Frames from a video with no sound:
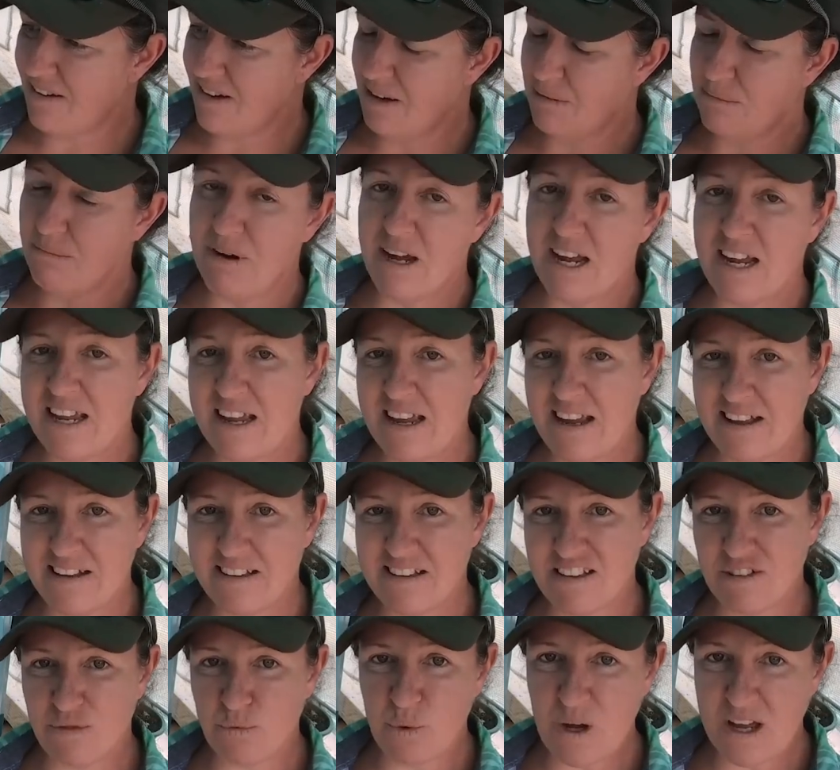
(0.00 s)
in my
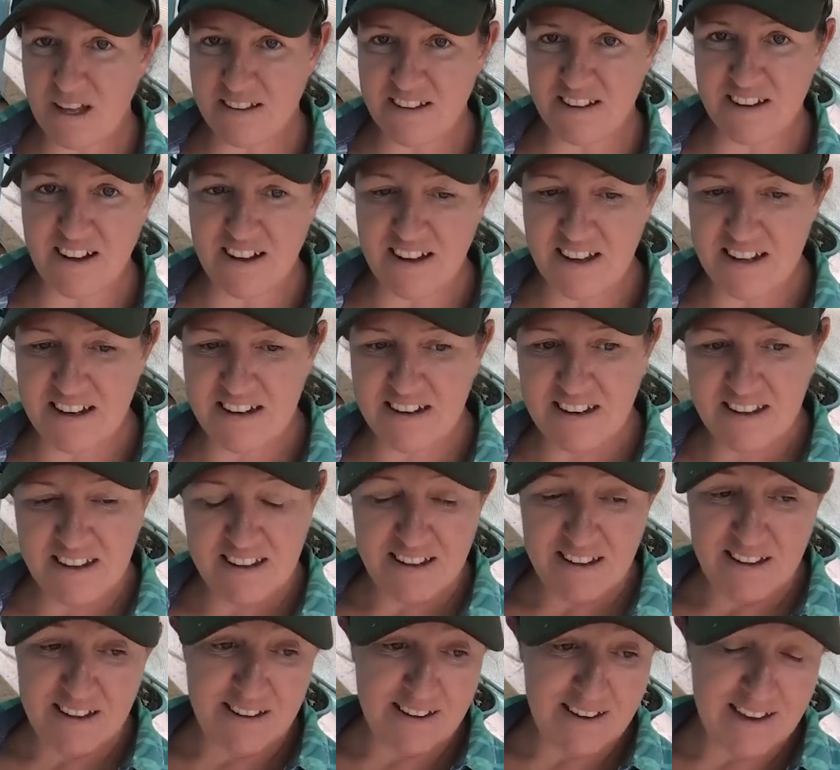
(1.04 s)
case, is welded on,
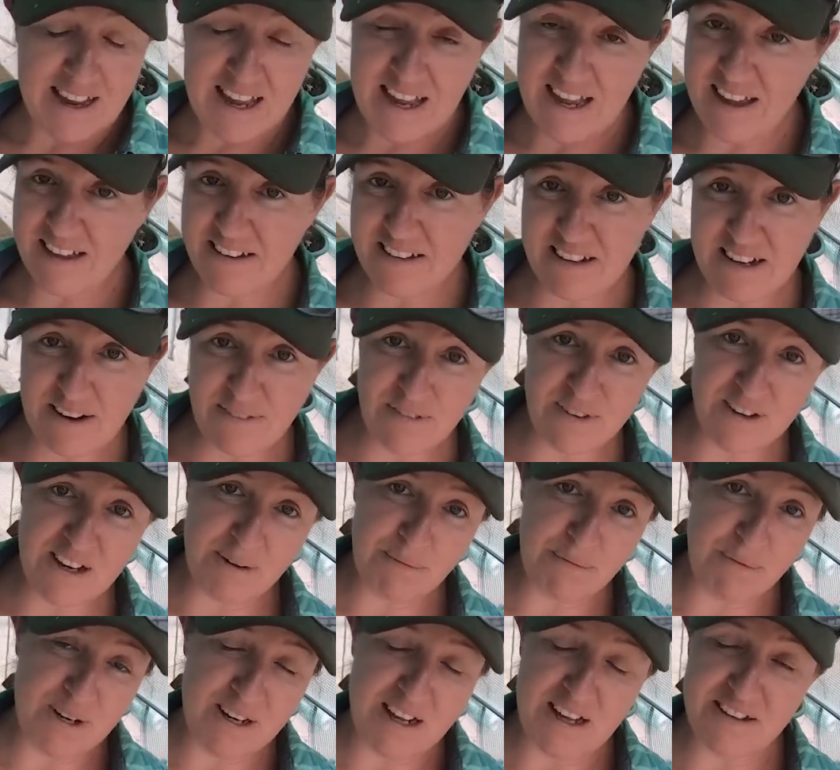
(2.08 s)
and in
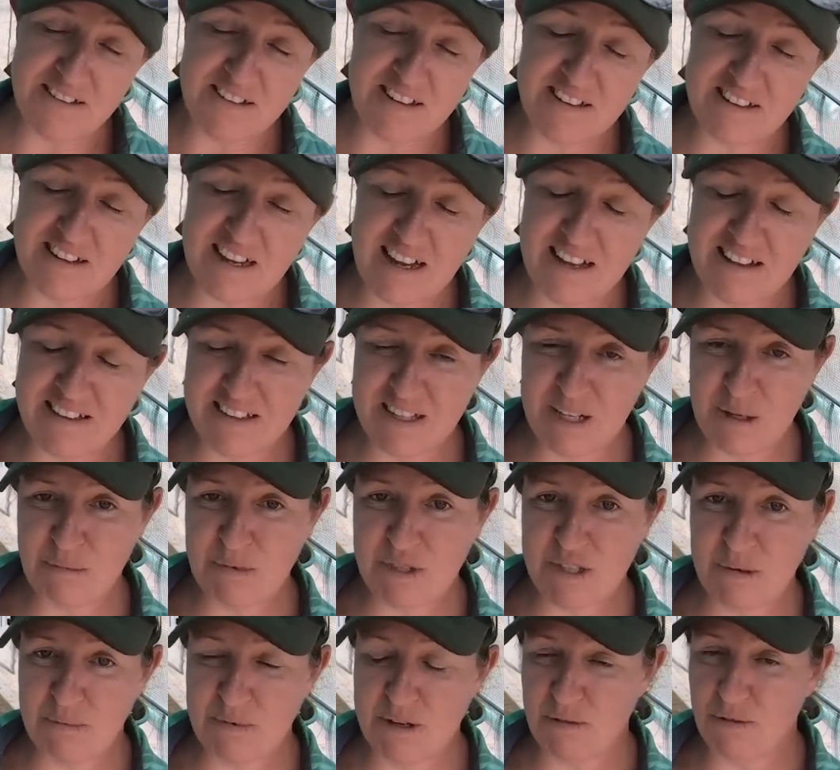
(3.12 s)
everyone else's case
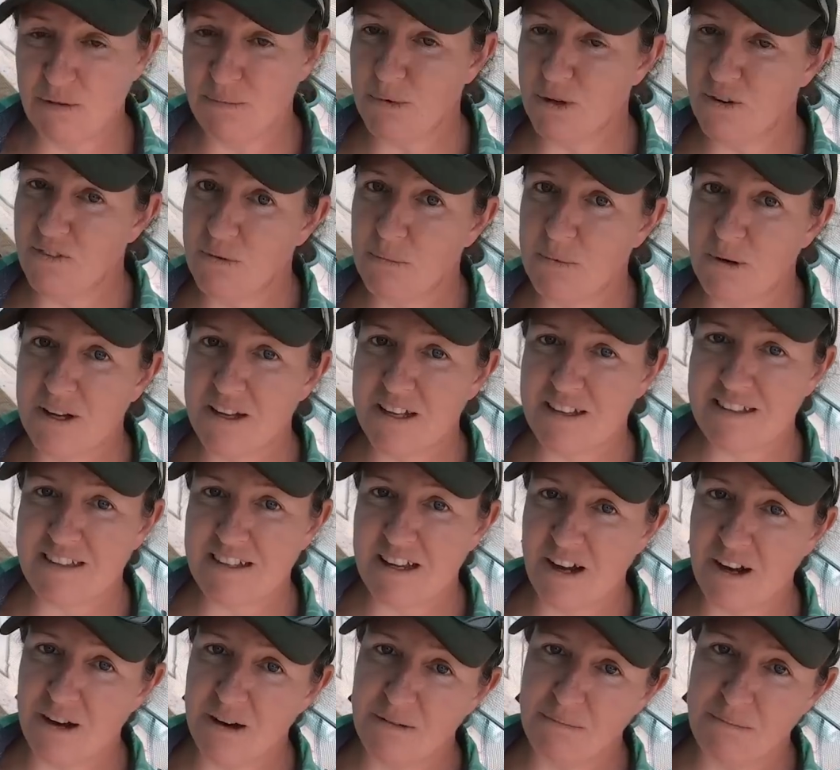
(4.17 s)
seems to be removable.
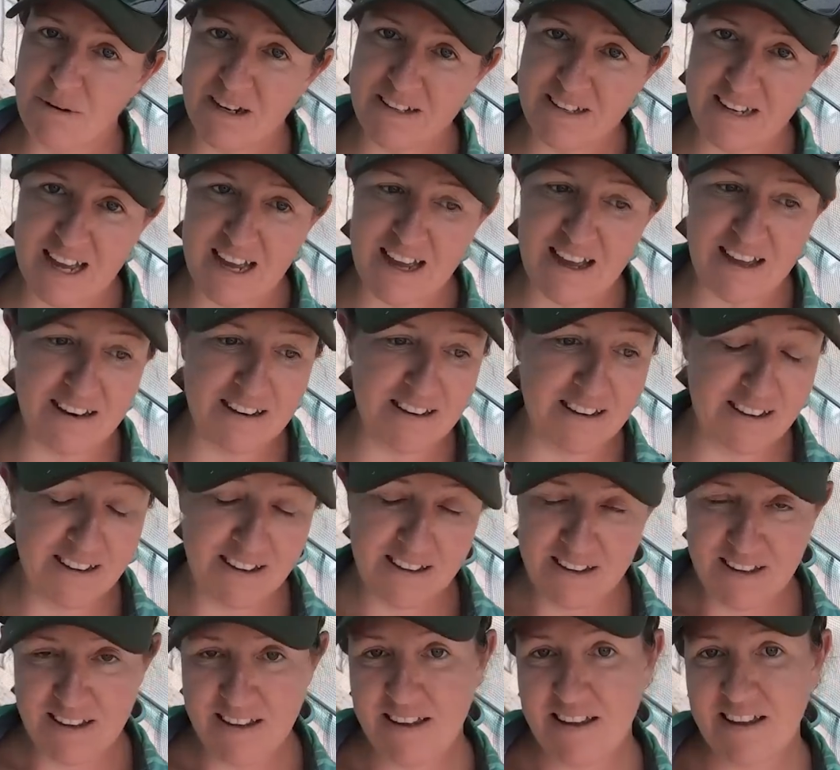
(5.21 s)
So my dad
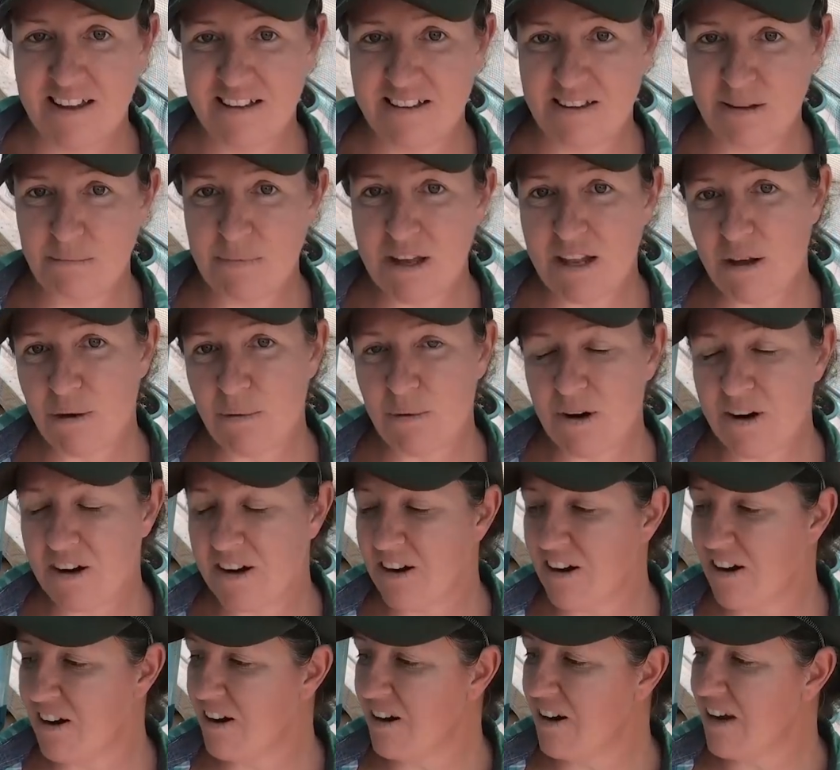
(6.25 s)
is a metal
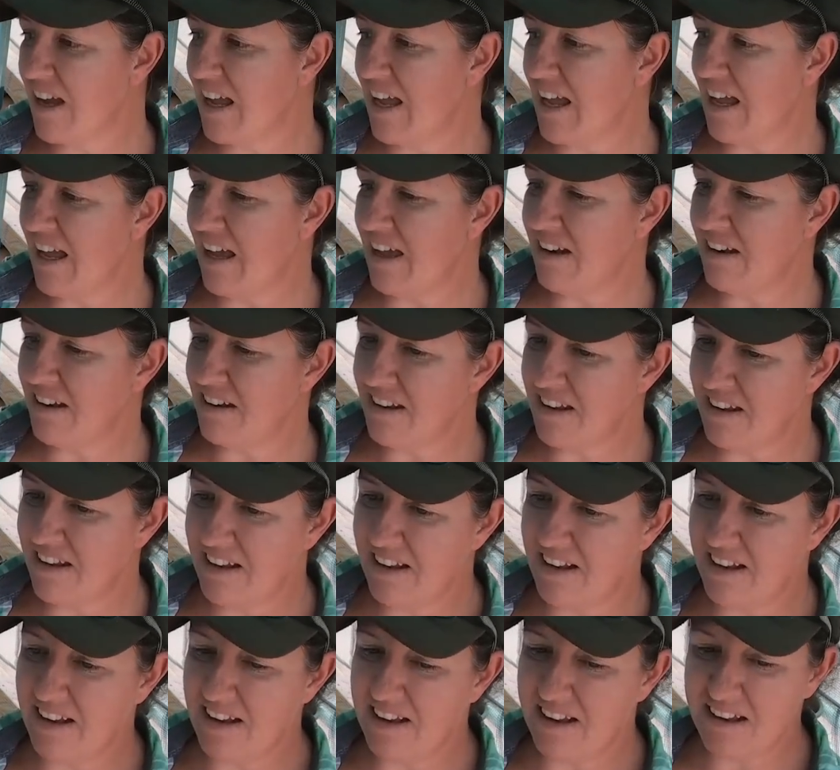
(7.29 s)
worker, and
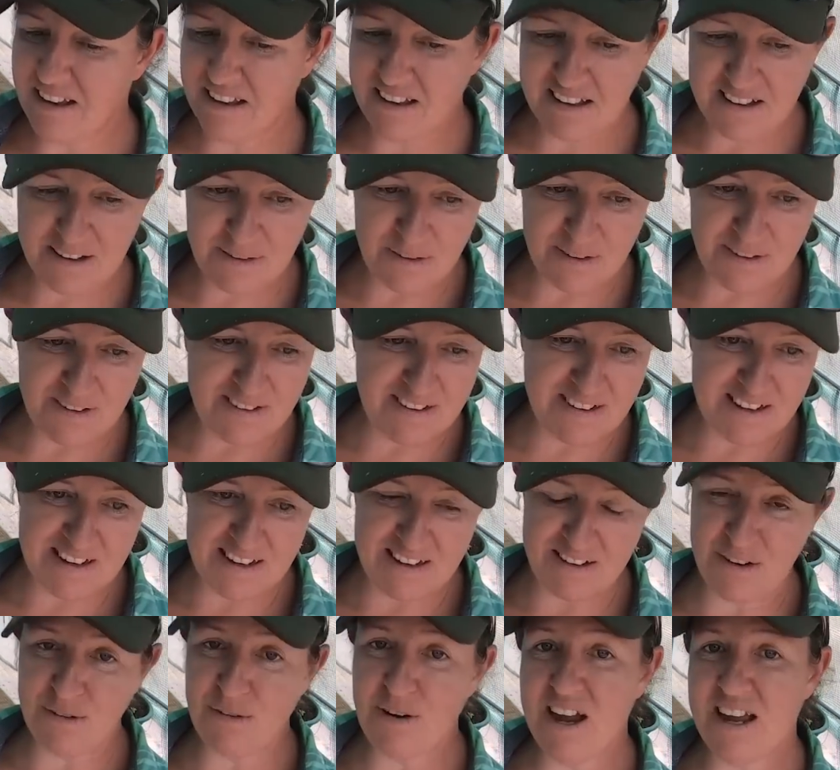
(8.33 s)
he
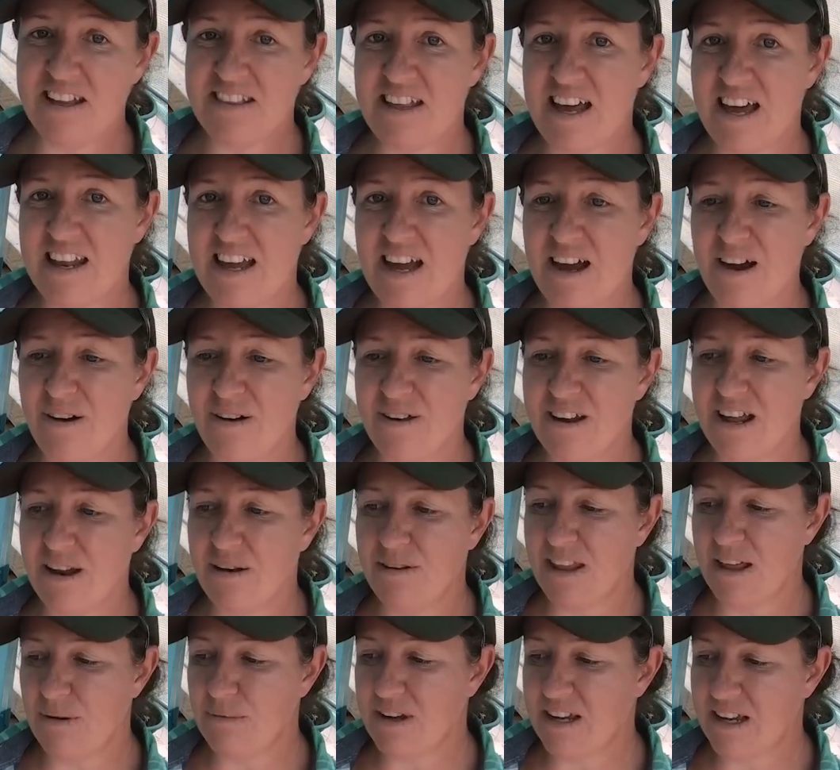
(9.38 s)
can grind that out,
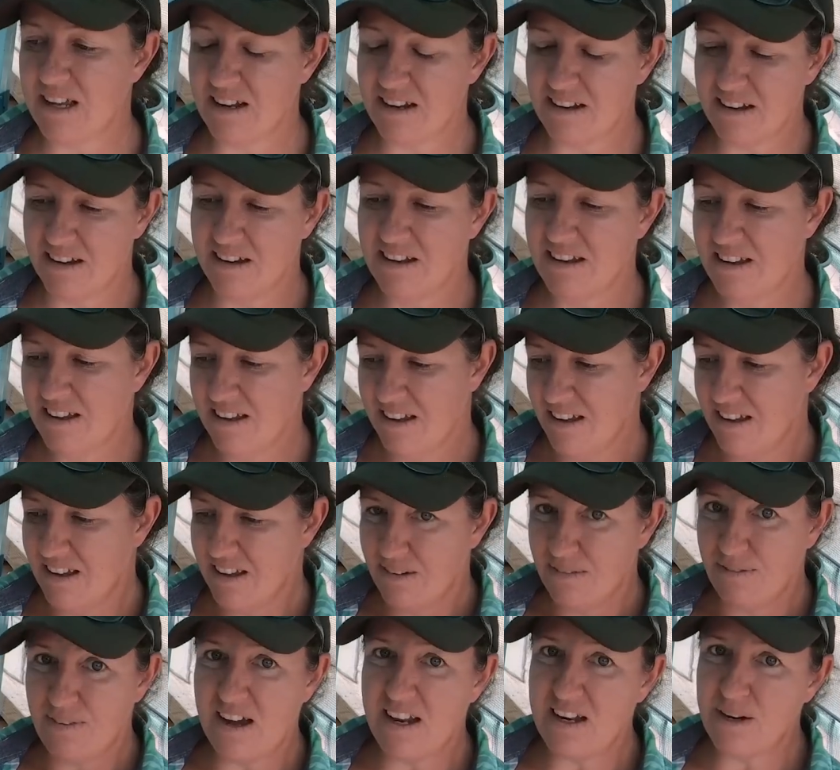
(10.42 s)
and then we can
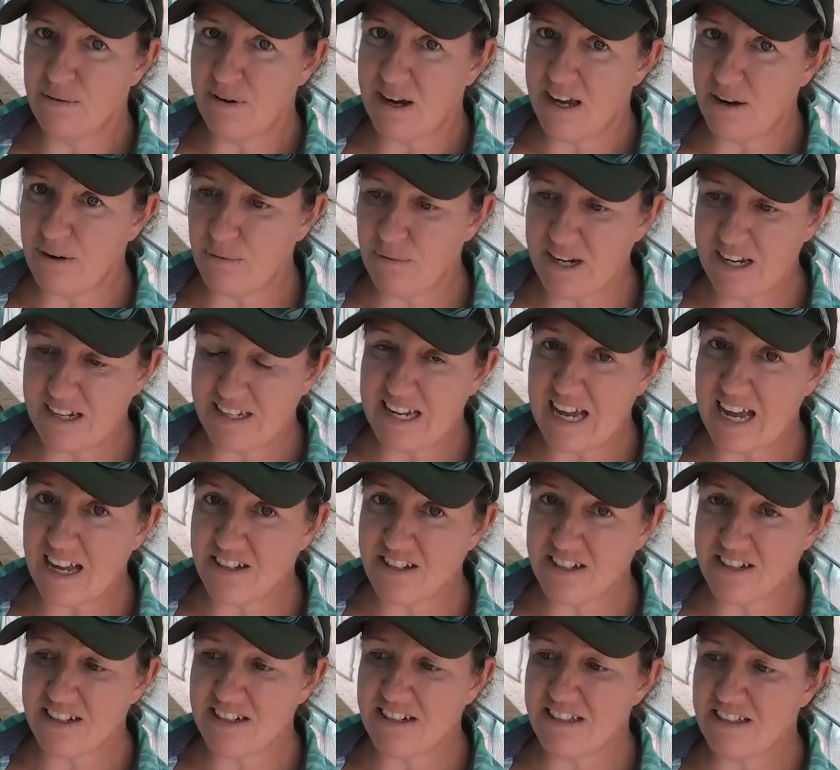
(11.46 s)
find a way to
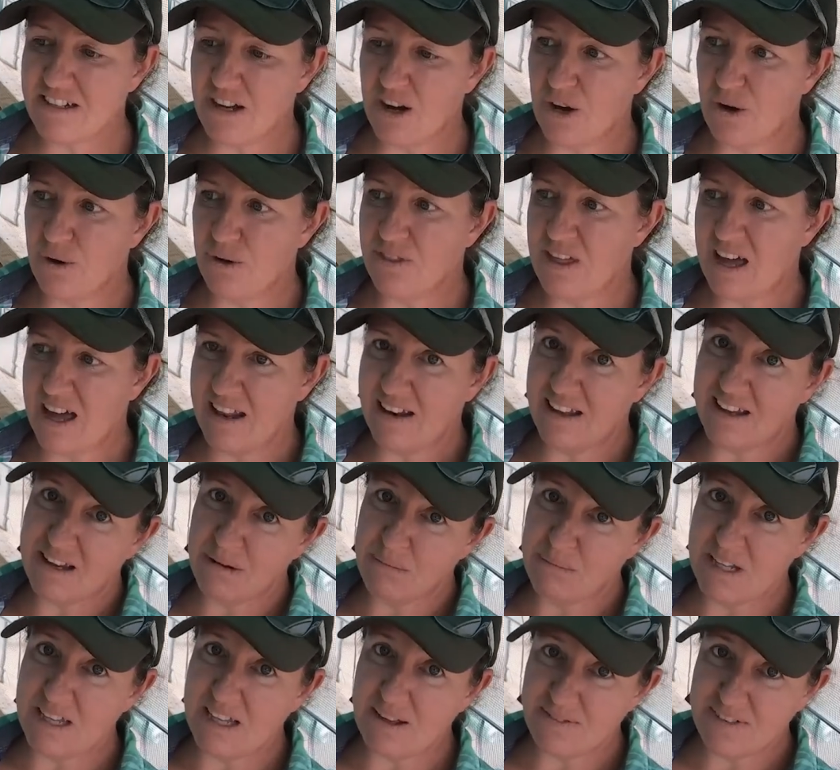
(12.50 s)
reattach it so that it
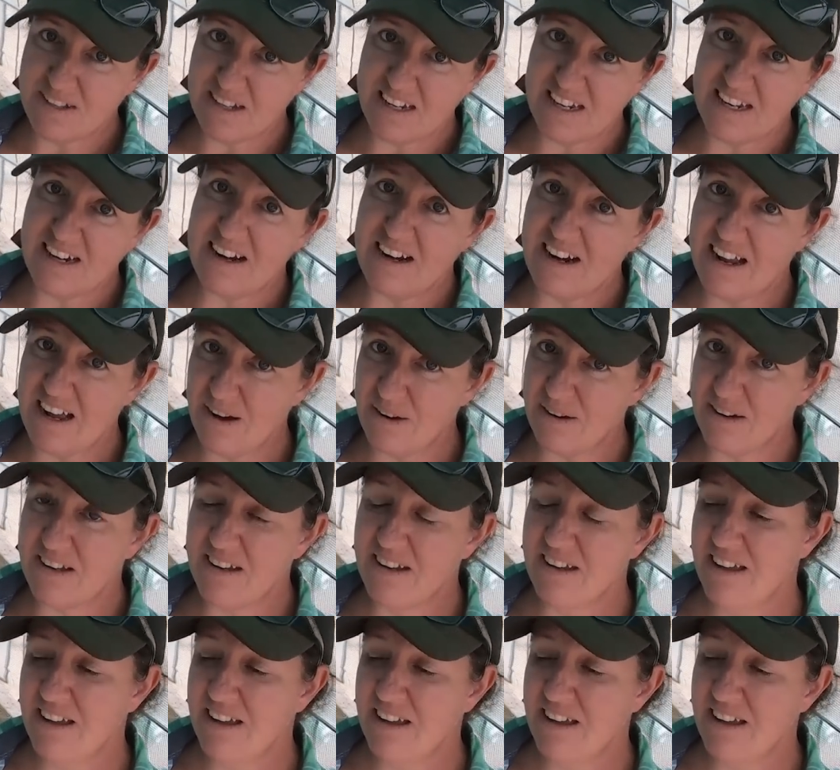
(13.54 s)
can be lifted in and out